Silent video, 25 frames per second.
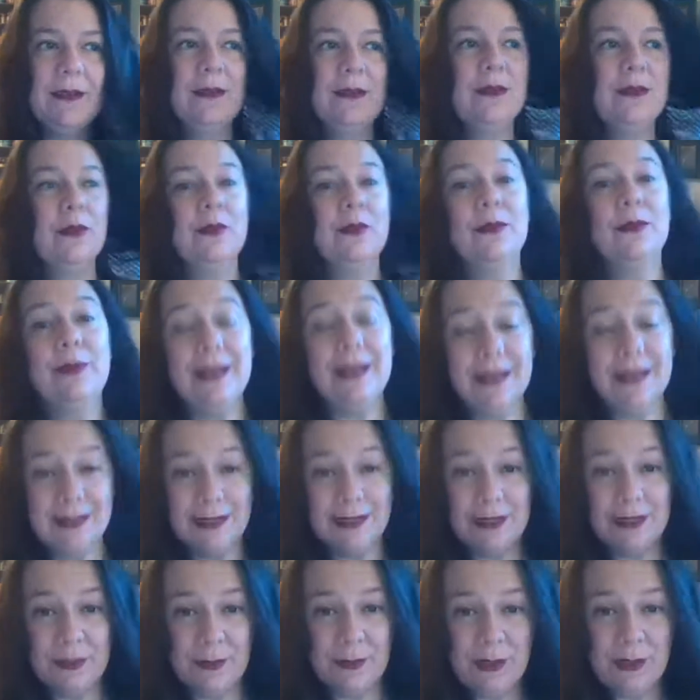the
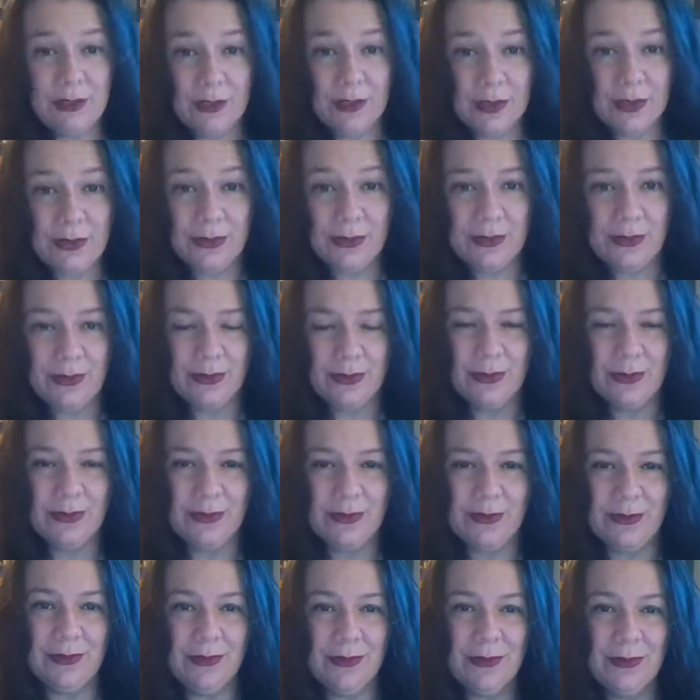reasons we choose
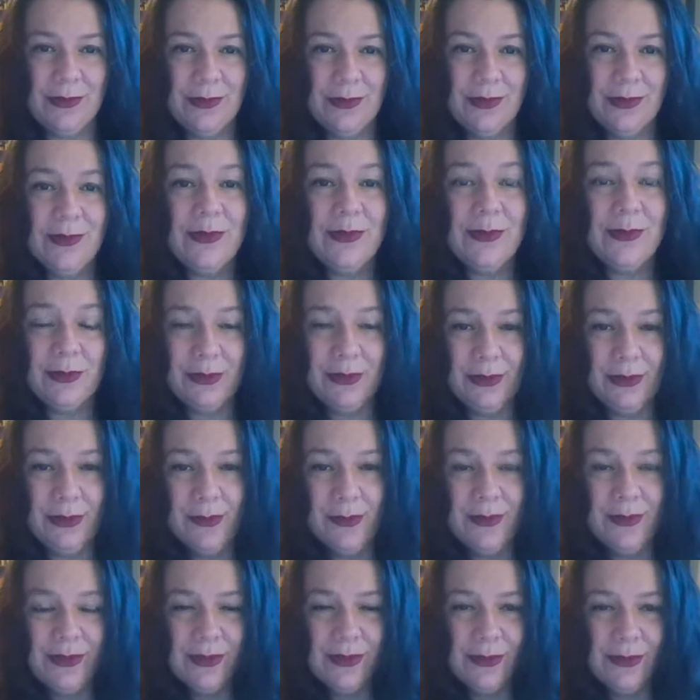certain
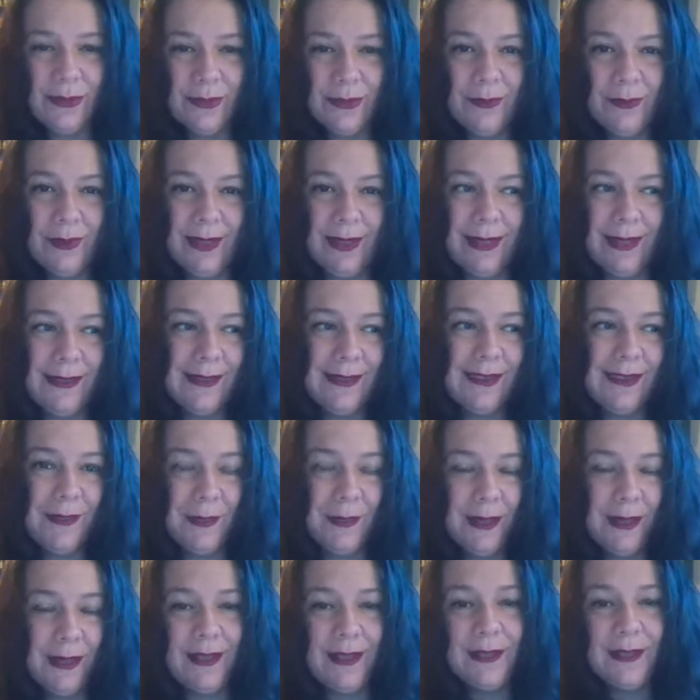herbs and certain plants is
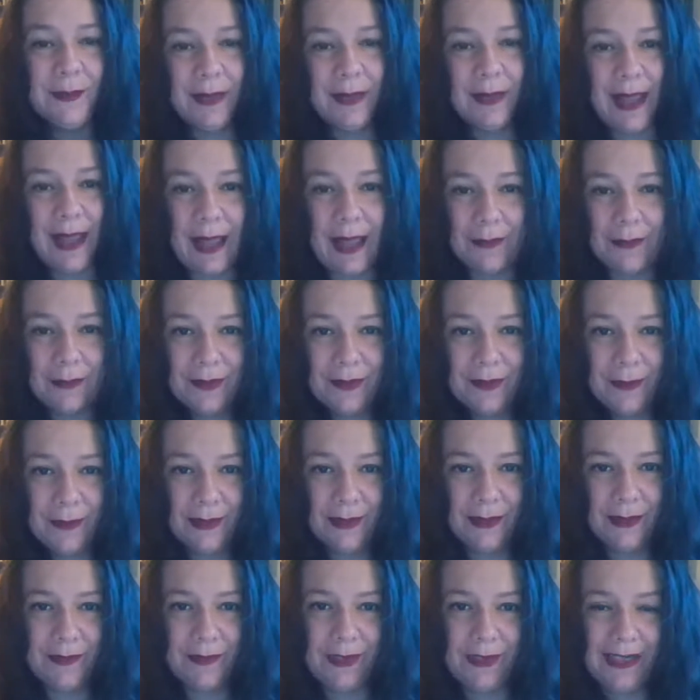because we have
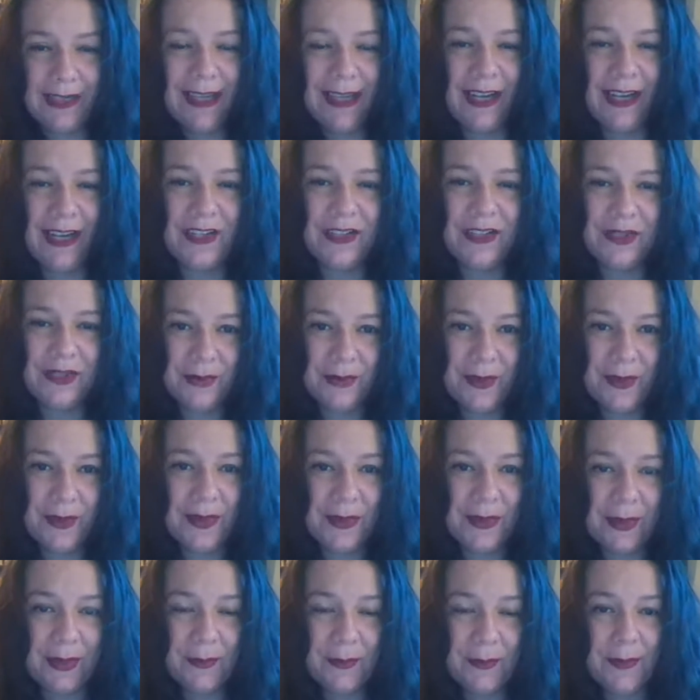specific connections
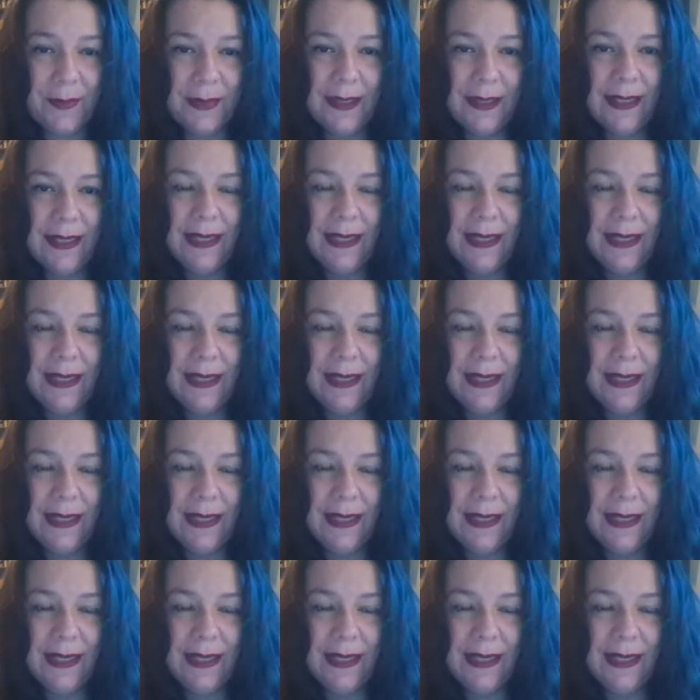with them.